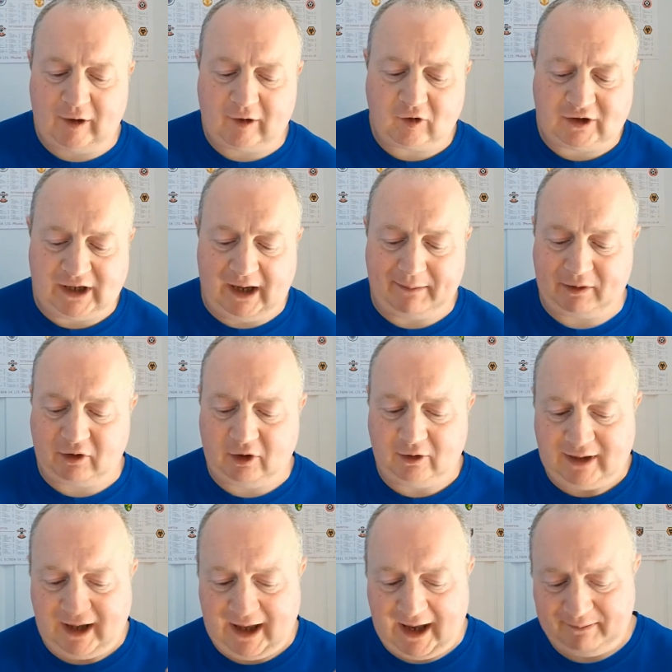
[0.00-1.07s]
champion, two
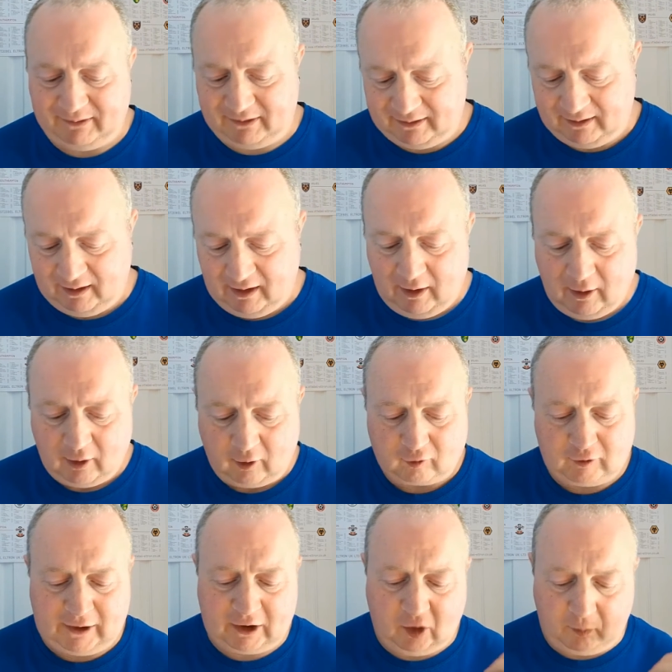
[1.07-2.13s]
teams.
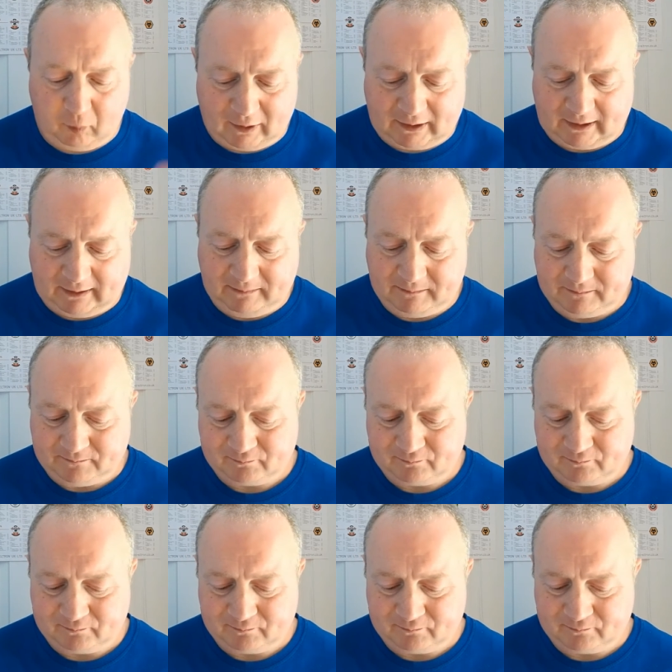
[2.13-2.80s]
Greek Cup winner.